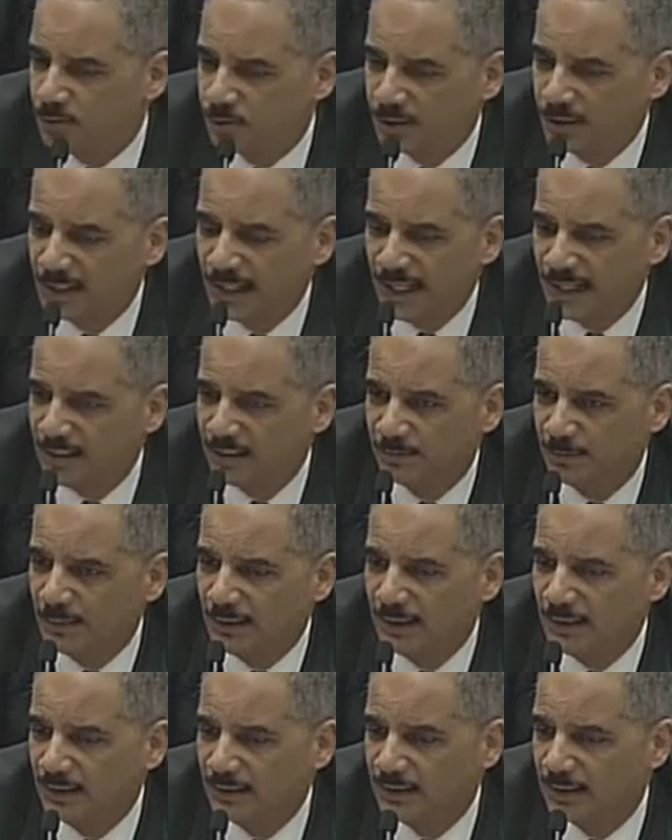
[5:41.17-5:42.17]
should not have
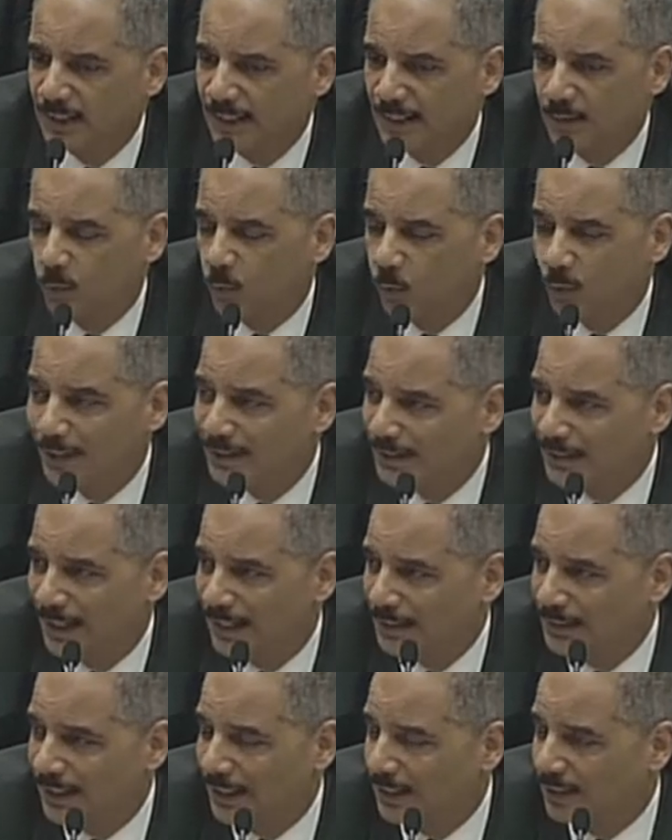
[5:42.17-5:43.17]
been and was
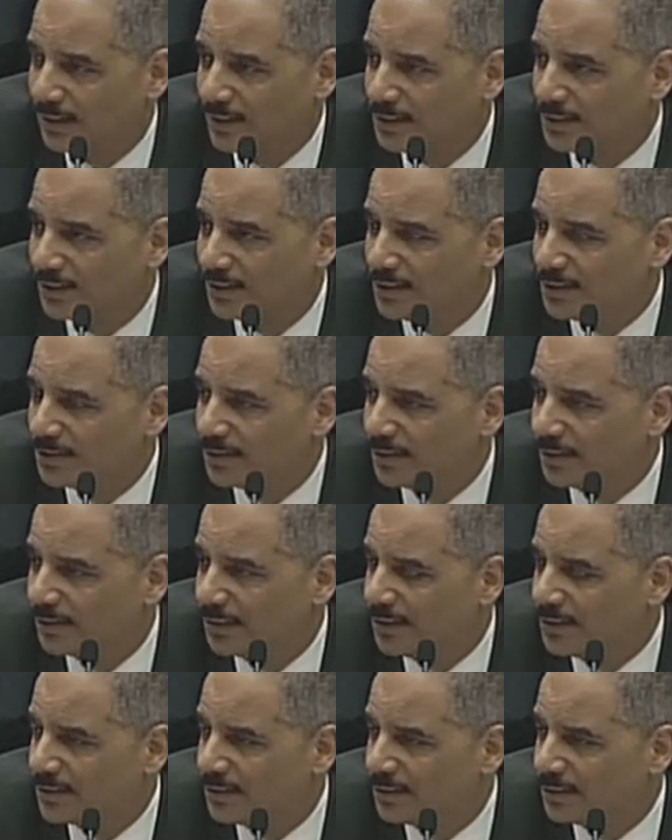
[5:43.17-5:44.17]
not taken into
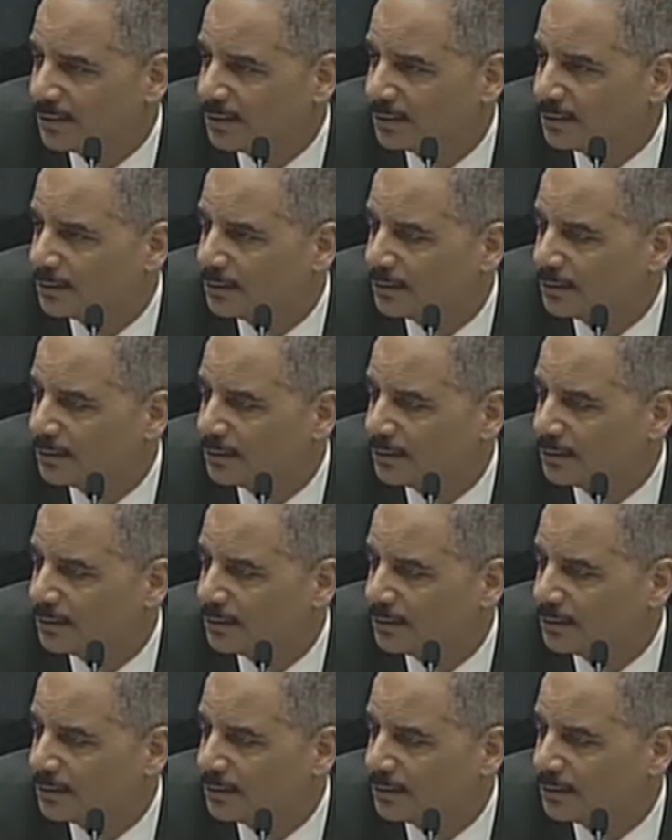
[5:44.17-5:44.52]
consideration